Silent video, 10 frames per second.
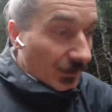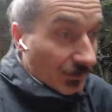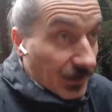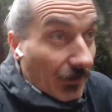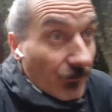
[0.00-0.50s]

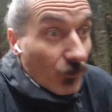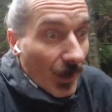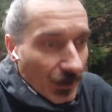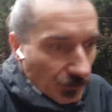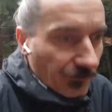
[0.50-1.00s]
Discover a
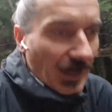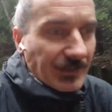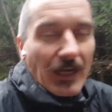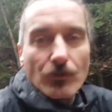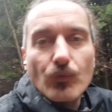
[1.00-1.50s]
way to find
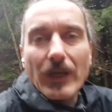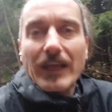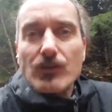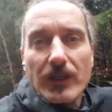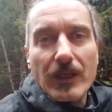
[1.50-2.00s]
out what
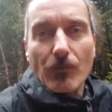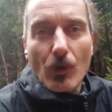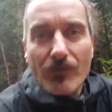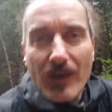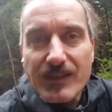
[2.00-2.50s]
actually
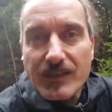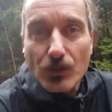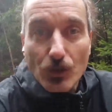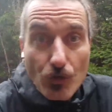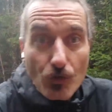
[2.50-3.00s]
motivates
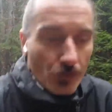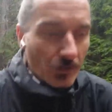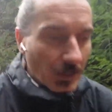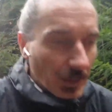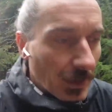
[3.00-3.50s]
you
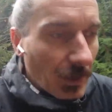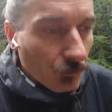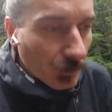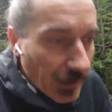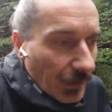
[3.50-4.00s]

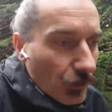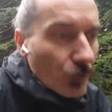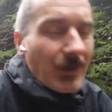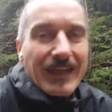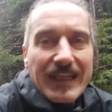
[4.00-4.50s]
what innate
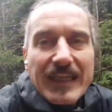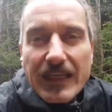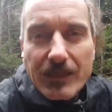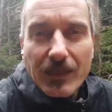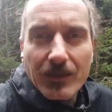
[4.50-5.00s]
human
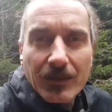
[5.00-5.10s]
need